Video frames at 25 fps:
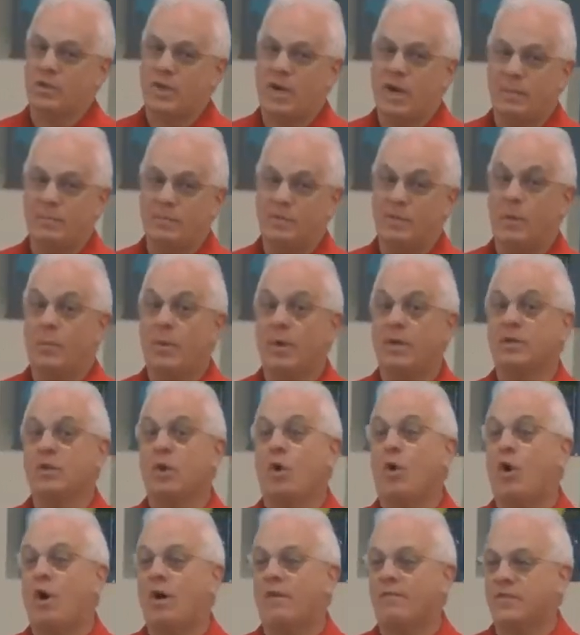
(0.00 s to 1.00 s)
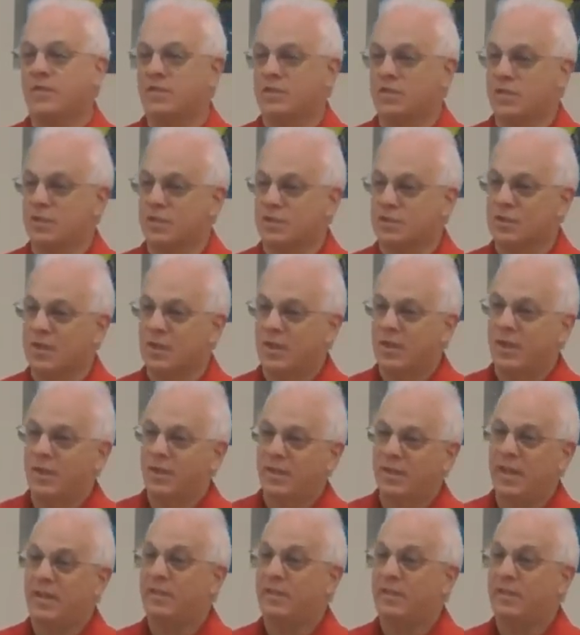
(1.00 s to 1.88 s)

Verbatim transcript: jobs. They went to offices.